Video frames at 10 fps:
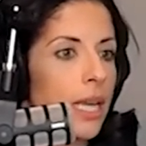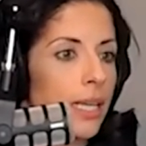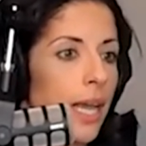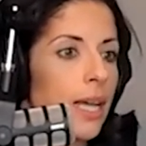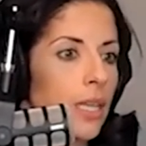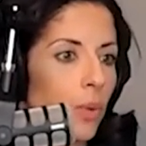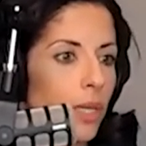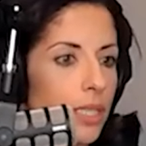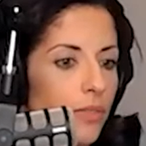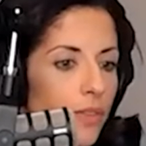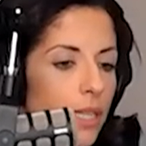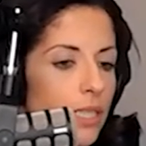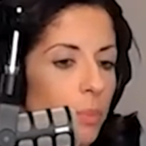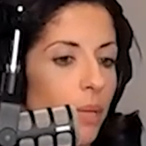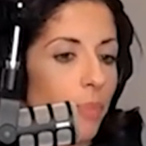Yes, I wanted to fit
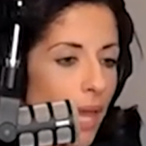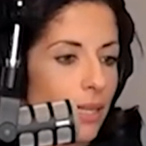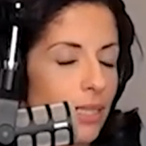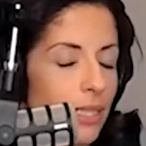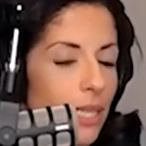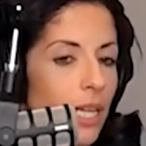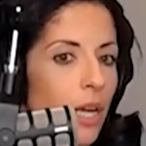into my pants,